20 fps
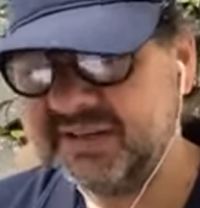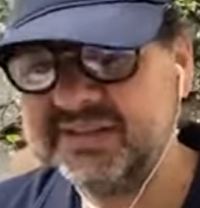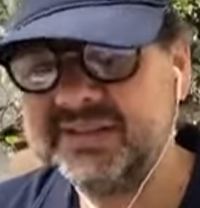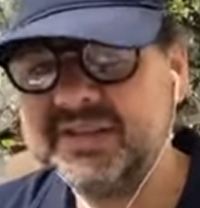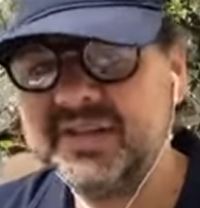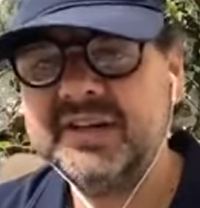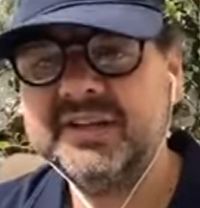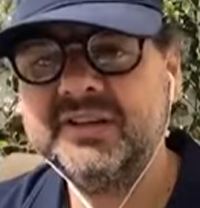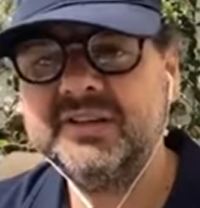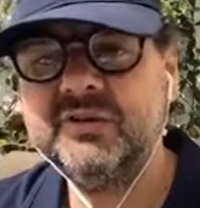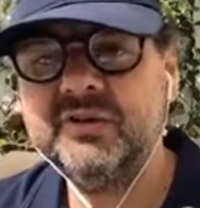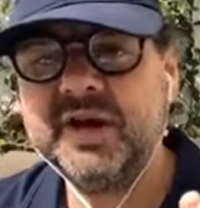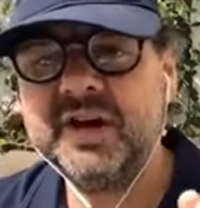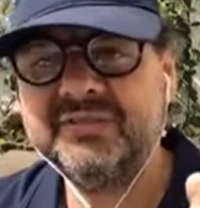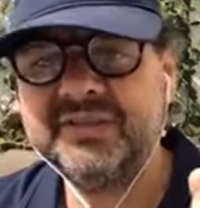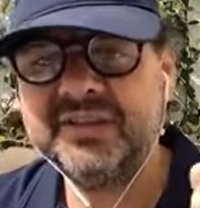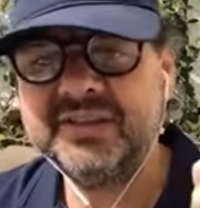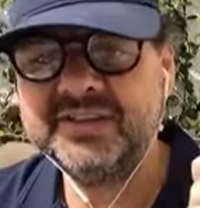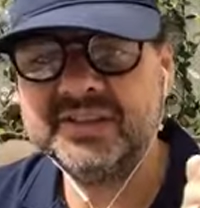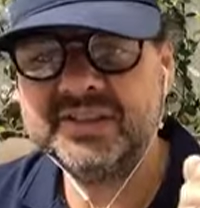is you
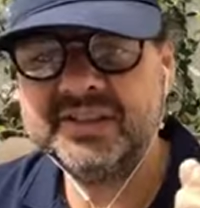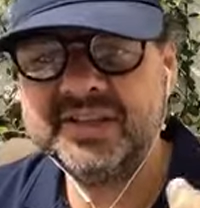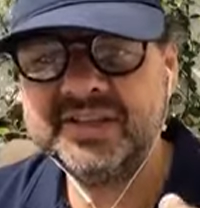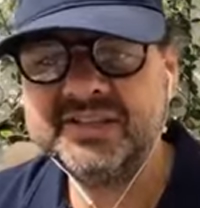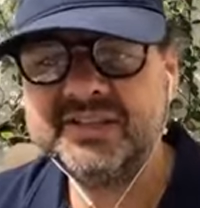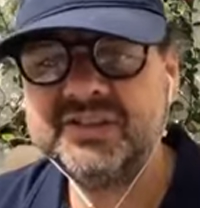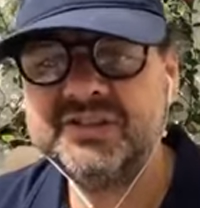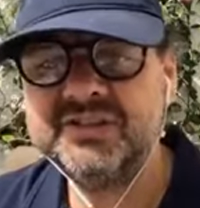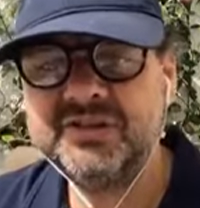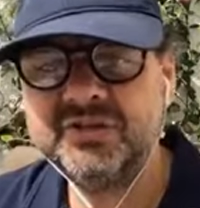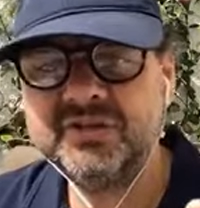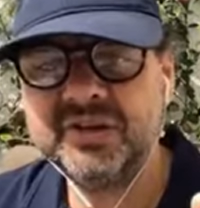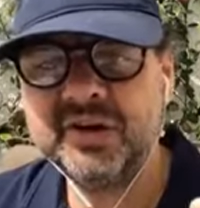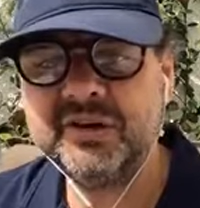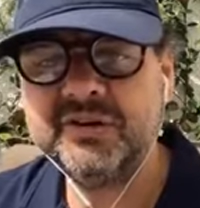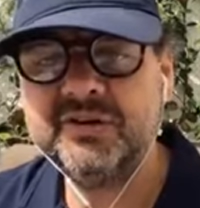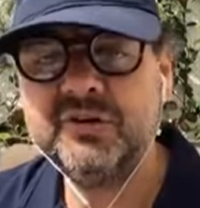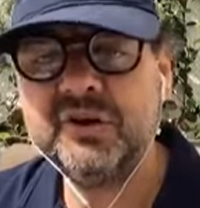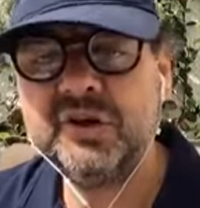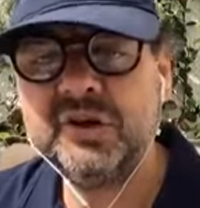have this list, as you
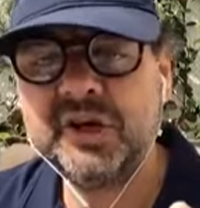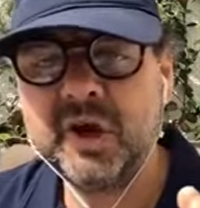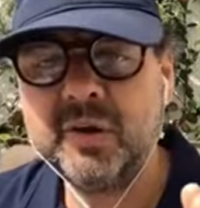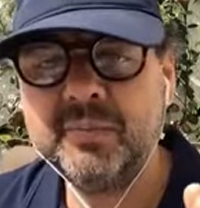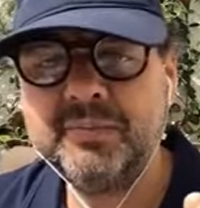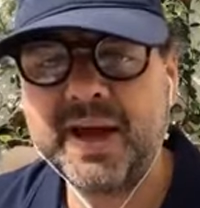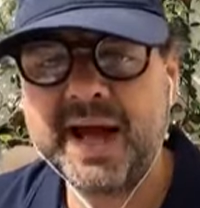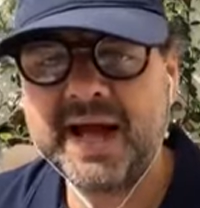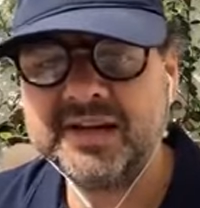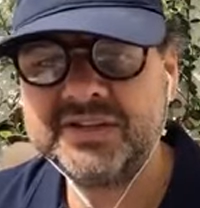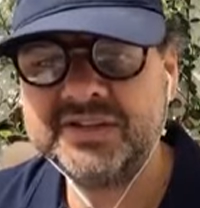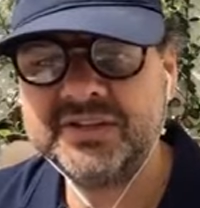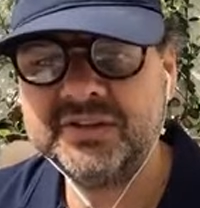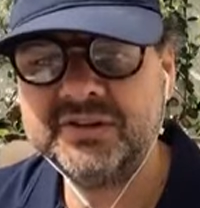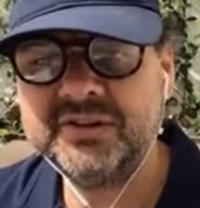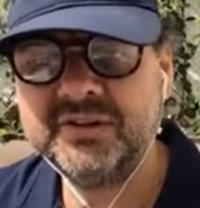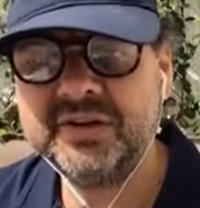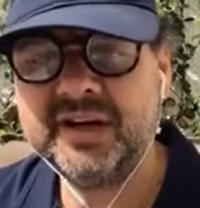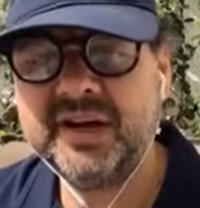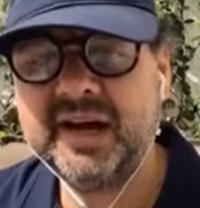know, you can go back
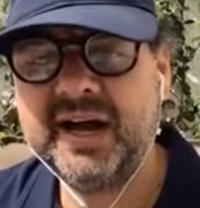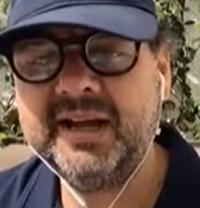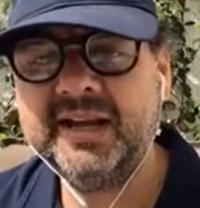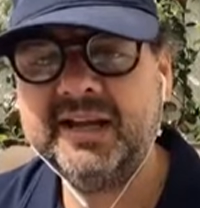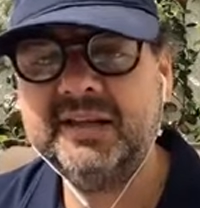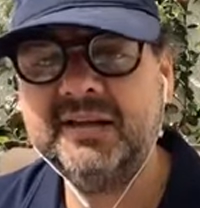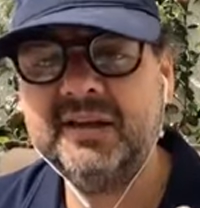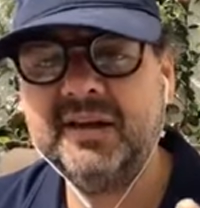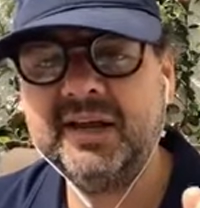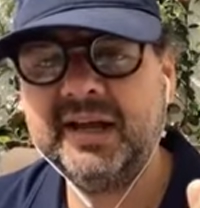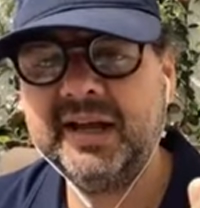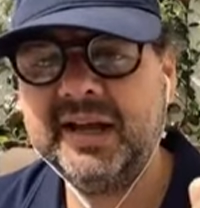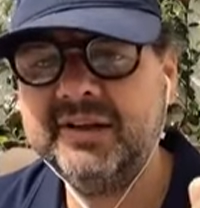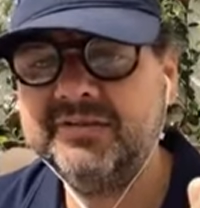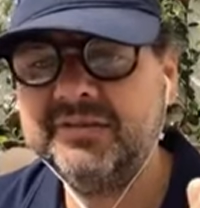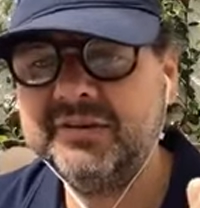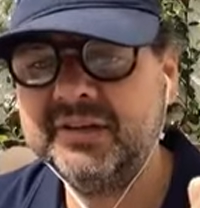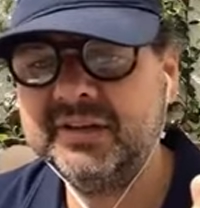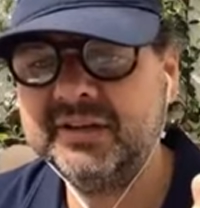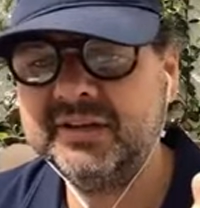to, and
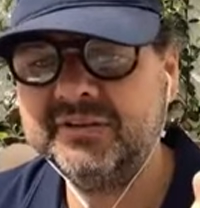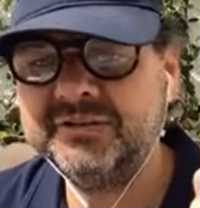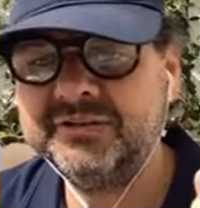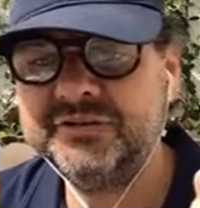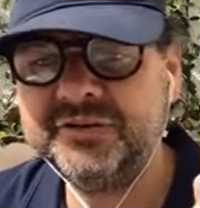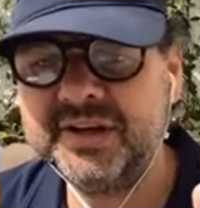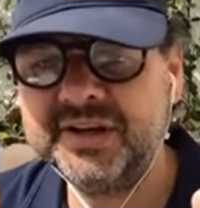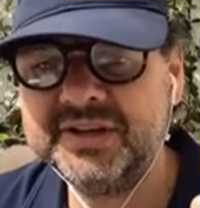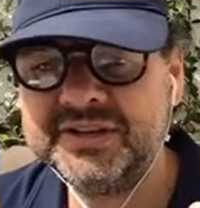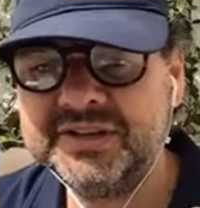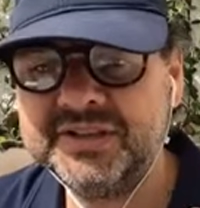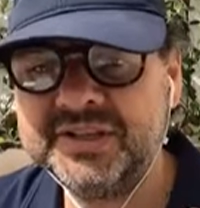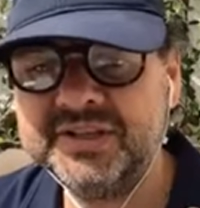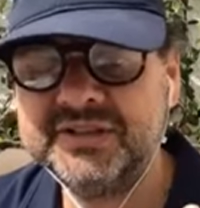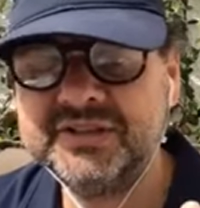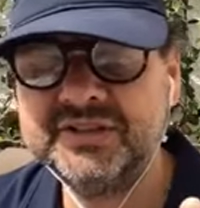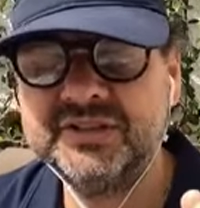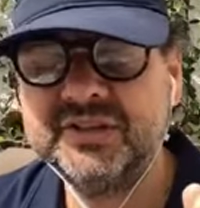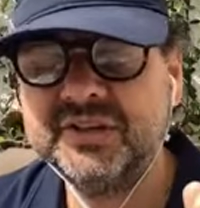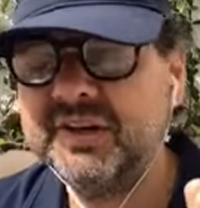even in
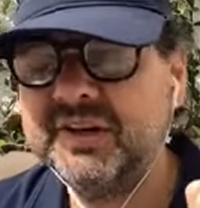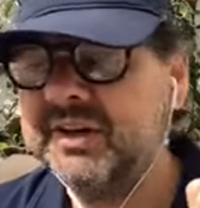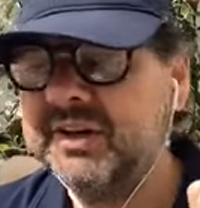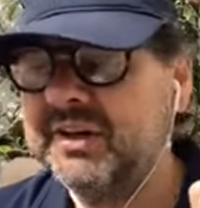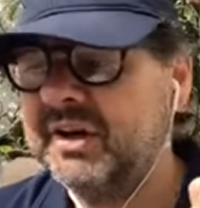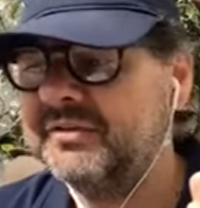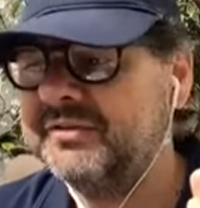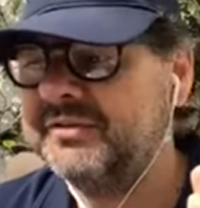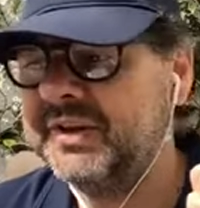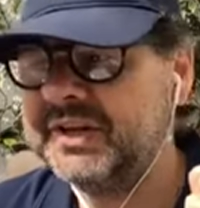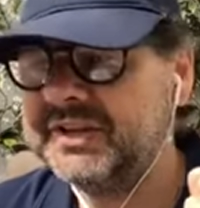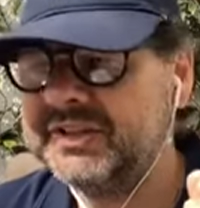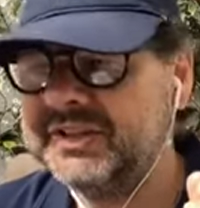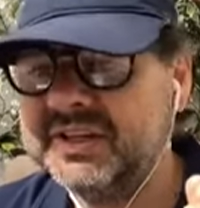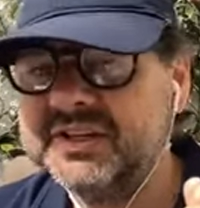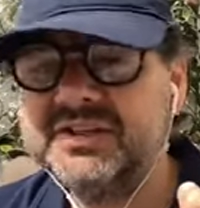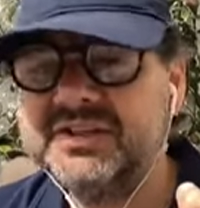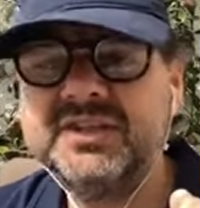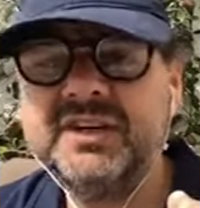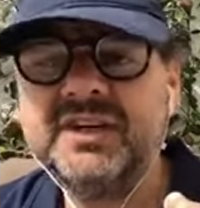the
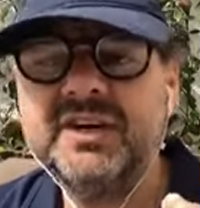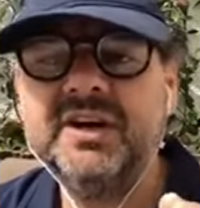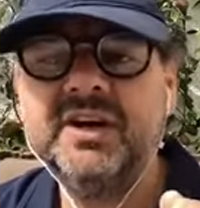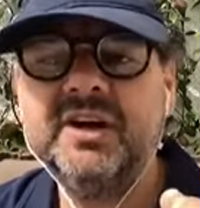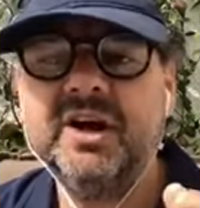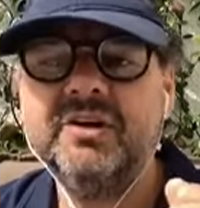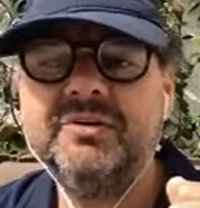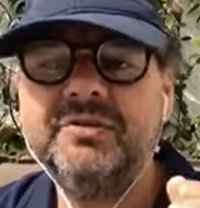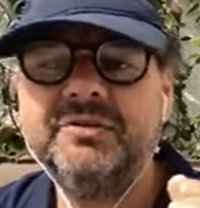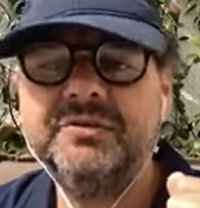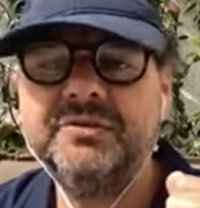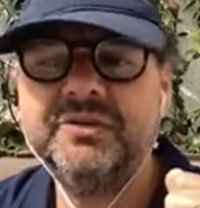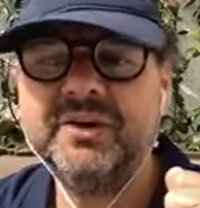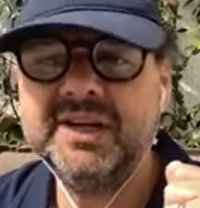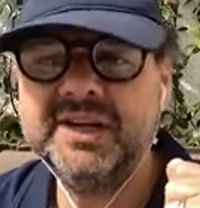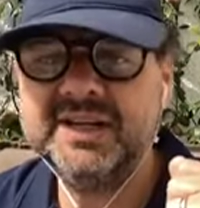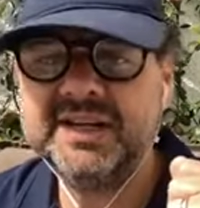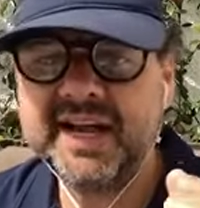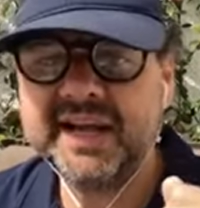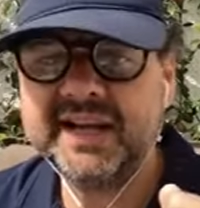fiercest of
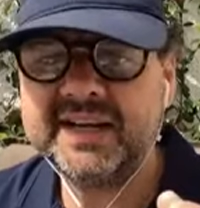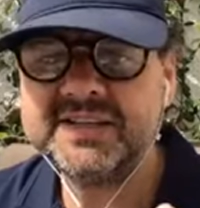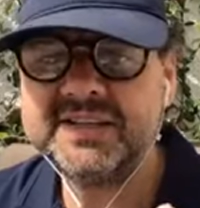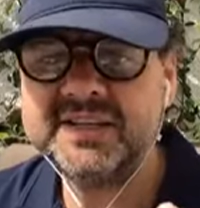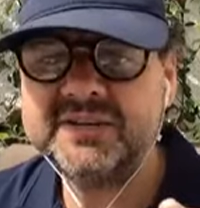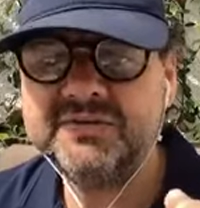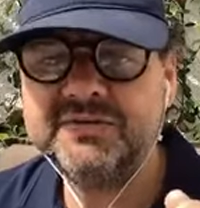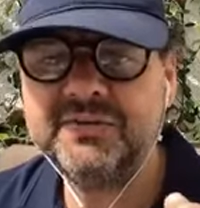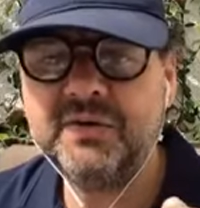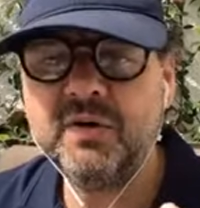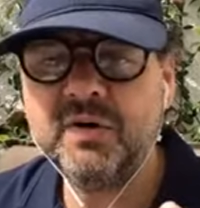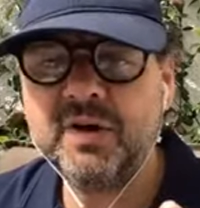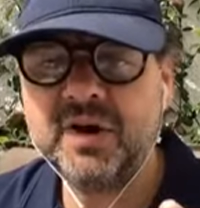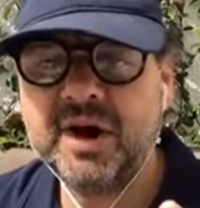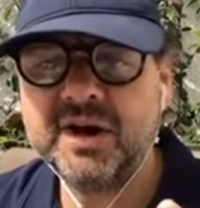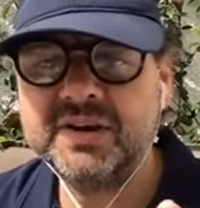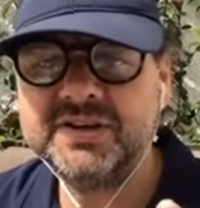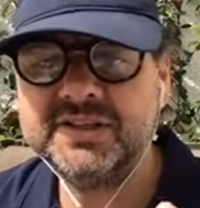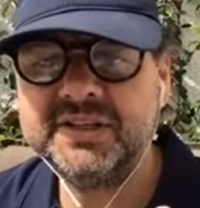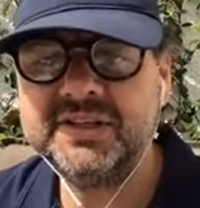negative
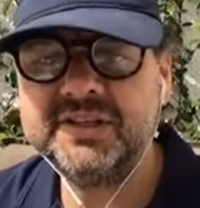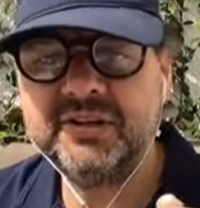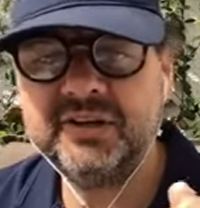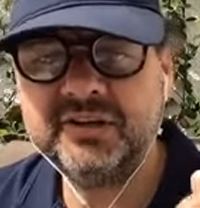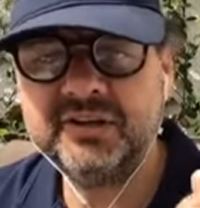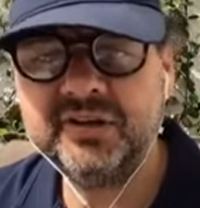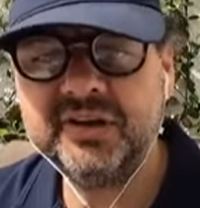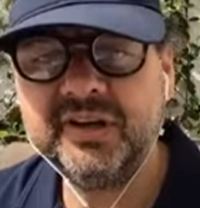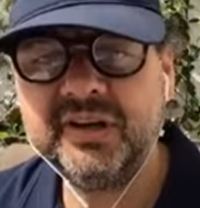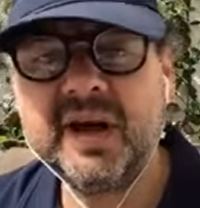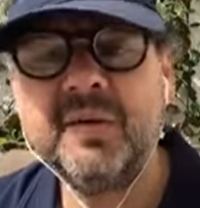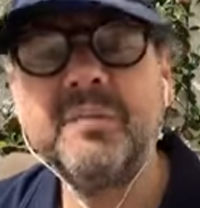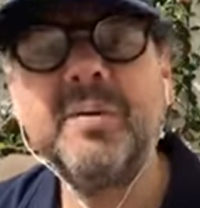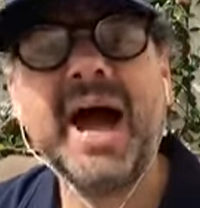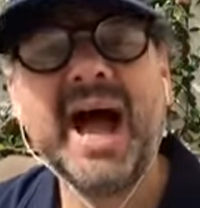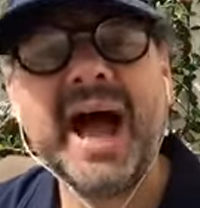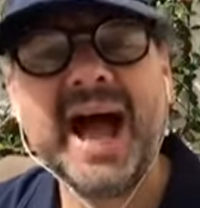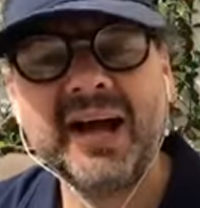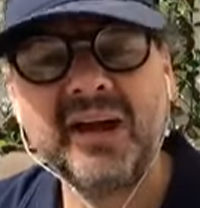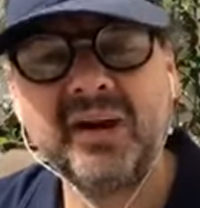forecasting, you can look and go,
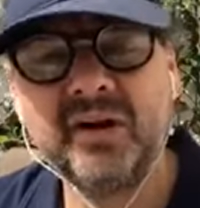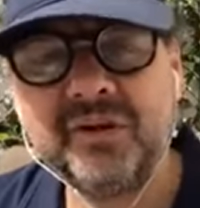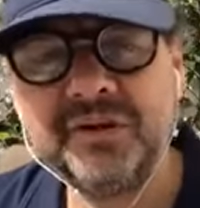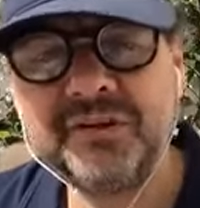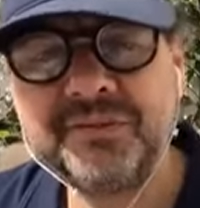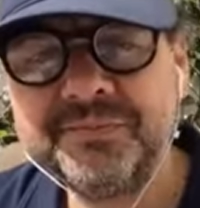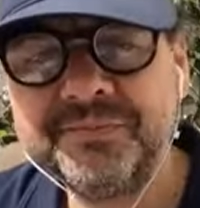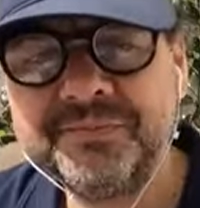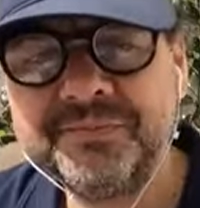but hang on,